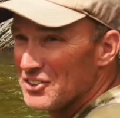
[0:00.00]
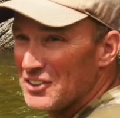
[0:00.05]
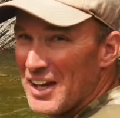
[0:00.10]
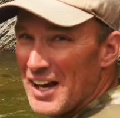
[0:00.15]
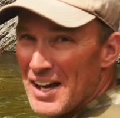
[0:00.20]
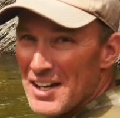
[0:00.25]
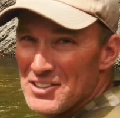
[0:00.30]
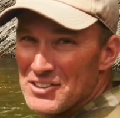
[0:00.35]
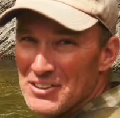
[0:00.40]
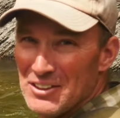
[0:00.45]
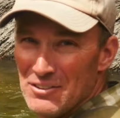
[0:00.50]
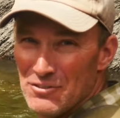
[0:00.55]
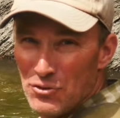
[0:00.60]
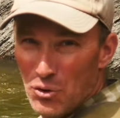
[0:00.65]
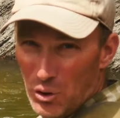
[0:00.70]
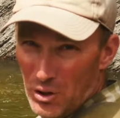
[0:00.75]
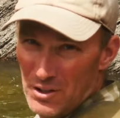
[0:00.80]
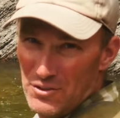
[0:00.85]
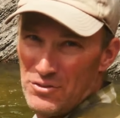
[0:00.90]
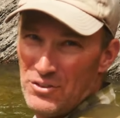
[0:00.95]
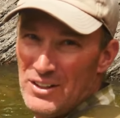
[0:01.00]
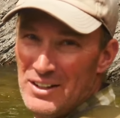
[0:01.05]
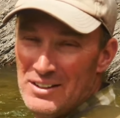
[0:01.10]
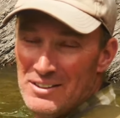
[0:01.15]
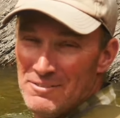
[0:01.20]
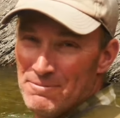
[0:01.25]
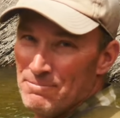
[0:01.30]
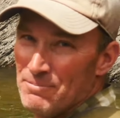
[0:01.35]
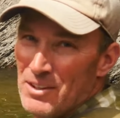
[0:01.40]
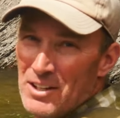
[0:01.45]
casting 40 feet,
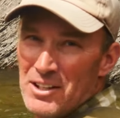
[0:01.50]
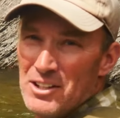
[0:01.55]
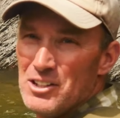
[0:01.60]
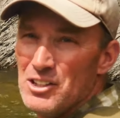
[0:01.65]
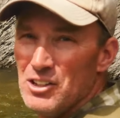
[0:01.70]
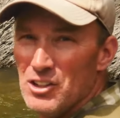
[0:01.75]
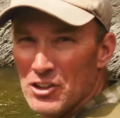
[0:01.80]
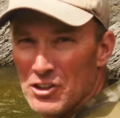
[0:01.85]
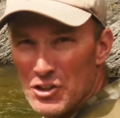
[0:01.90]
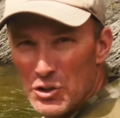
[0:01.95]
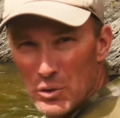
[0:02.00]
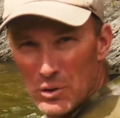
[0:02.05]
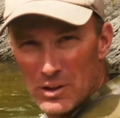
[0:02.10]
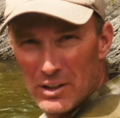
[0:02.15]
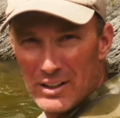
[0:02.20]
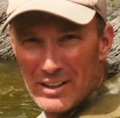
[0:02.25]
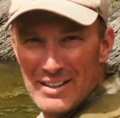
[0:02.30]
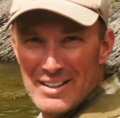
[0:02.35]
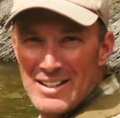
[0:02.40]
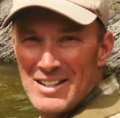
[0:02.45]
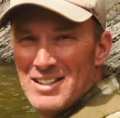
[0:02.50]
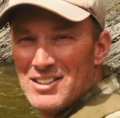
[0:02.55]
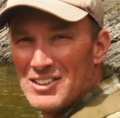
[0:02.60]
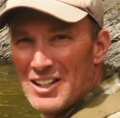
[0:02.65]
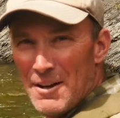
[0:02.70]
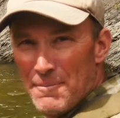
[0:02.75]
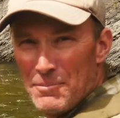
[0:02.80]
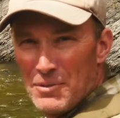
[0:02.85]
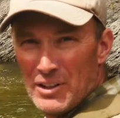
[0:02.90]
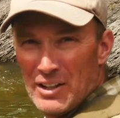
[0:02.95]
you're doing
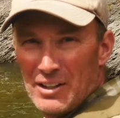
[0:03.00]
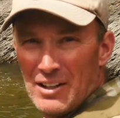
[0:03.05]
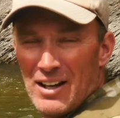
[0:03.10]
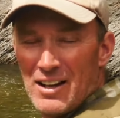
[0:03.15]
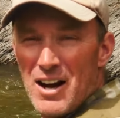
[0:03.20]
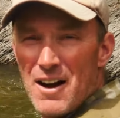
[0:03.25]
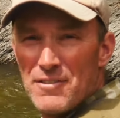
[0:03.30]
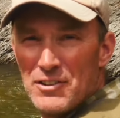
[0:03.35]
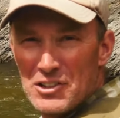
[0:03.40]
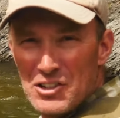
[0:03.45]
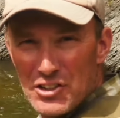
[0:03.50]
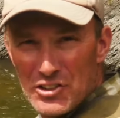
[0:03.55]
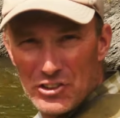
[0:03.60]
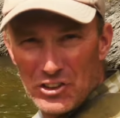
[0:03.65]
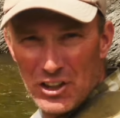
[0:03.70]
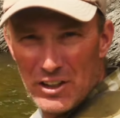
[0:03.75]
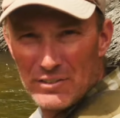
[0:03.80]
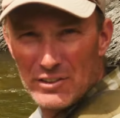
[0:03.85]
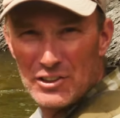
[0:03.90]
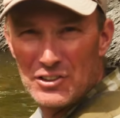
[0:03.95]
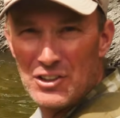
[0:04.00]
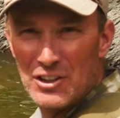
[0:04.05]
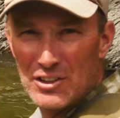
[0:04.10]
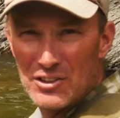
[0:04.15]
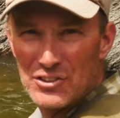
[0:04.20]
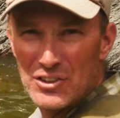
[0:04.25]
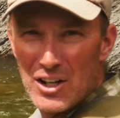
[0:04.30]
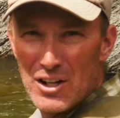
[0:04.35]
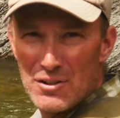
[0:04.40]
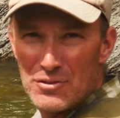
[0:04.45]
something of a disservice to
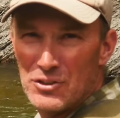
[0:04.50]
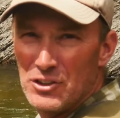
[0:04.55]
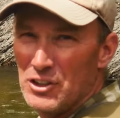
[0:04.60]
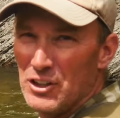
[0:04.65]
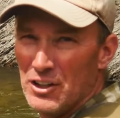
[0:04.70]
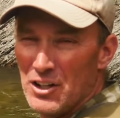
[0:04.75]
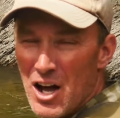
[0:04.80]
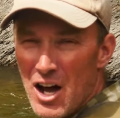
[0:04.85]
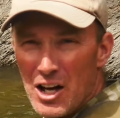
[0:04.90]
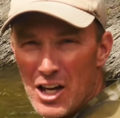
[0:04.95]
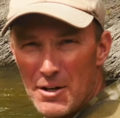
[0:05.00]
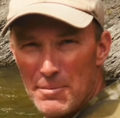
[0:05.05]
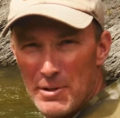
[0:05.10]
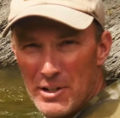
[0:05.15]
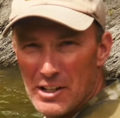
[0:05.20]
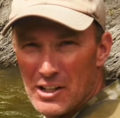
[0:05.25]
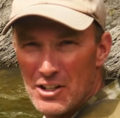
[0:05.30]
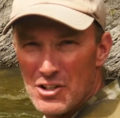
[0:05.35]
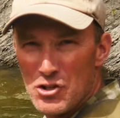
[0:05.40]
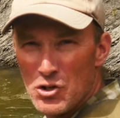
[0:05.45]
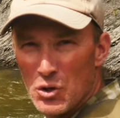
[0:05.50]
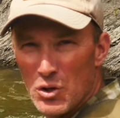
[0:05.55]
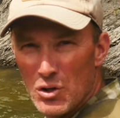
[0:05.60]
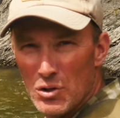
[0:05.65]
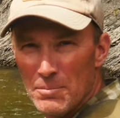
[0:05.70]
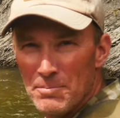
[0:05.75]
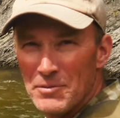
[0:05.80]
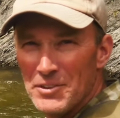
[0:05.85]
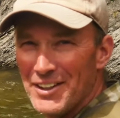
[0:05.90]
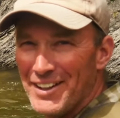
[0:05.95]
yourself. You're not going to be in control.
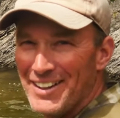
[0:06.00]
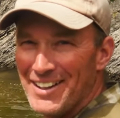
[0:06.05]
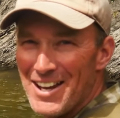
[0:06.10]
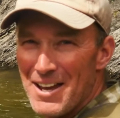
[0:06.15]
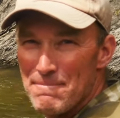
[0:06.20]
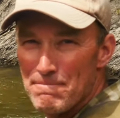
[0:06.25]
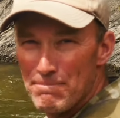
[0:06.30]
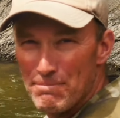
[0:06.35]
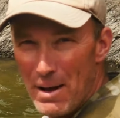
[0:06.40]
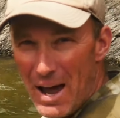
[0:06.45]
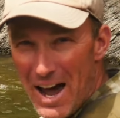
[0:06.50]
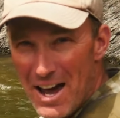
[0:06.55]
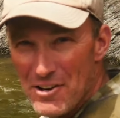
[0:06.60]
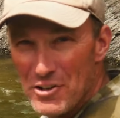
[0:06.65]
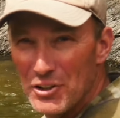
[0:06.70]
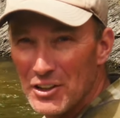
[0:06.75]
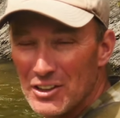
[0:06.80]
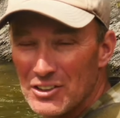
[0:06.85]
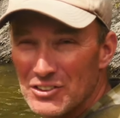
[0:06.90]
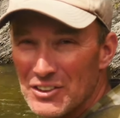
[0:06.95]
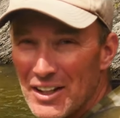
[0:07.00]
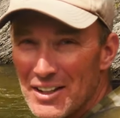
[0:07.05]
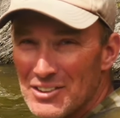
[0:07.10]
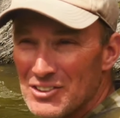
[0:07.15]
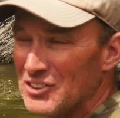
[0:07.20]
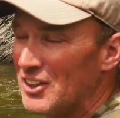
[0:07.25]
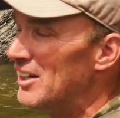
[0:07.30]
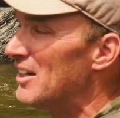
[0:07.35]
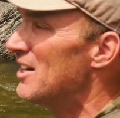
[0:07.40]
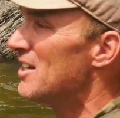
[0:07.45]
You're going to get bad hook sets.
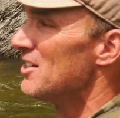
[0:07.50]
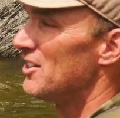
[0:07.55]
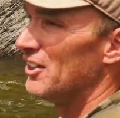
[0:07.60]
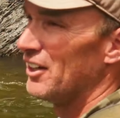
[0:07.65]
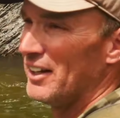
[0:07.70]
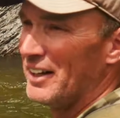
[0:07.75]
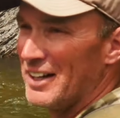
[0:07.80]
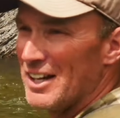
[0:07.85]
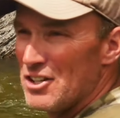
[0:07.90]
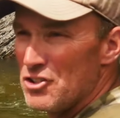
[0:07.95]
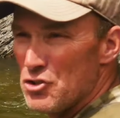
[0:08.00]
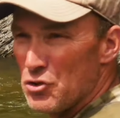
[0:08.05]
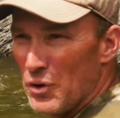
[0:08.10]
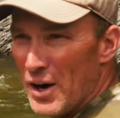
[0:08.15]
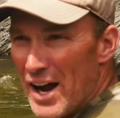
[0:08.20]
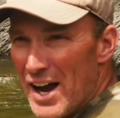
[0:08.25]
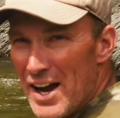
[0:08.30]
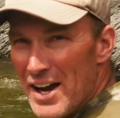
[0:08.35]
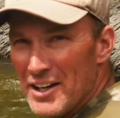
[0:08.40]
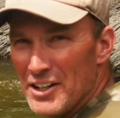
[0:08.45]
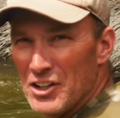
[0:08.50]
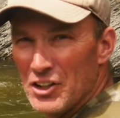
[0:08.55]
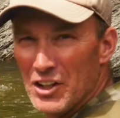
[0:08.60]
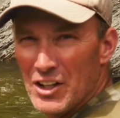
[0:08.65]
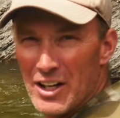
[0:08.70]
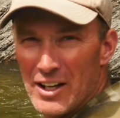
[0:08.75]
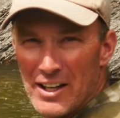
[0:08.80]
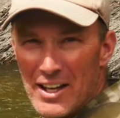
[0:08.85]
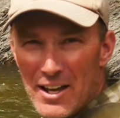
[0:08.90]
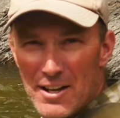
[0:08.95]
You're going to get drag. You're going
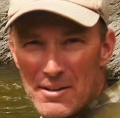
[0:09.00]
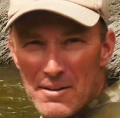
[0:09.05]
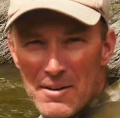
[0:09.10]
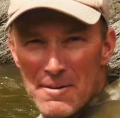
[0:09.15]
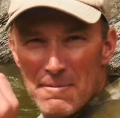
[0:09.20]
to get